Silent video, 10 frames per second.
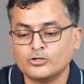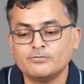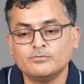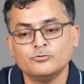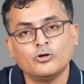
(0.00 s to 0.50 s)

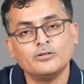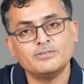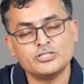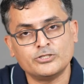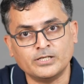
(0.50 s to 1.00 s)
You're a
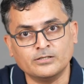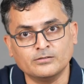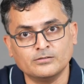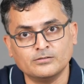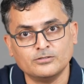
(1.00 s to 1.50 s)

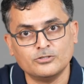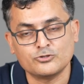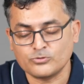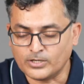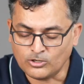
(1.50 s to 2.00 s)
non-vegetarian.
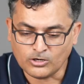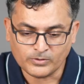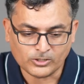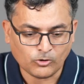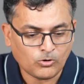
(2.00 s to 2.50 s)
So along
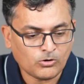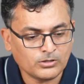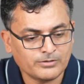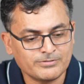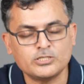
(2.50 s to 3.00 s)
with
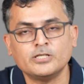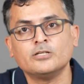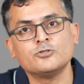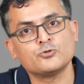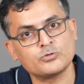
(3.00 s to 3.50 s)
all the
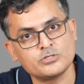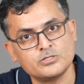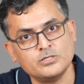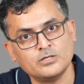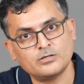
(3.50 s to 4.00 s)
vegetarian sources
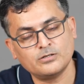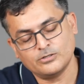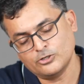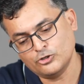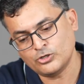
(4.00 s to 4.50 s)
here,
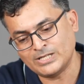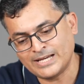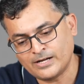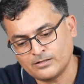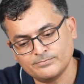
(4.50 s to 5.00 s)
you can
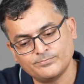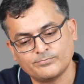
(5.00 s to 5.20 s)
add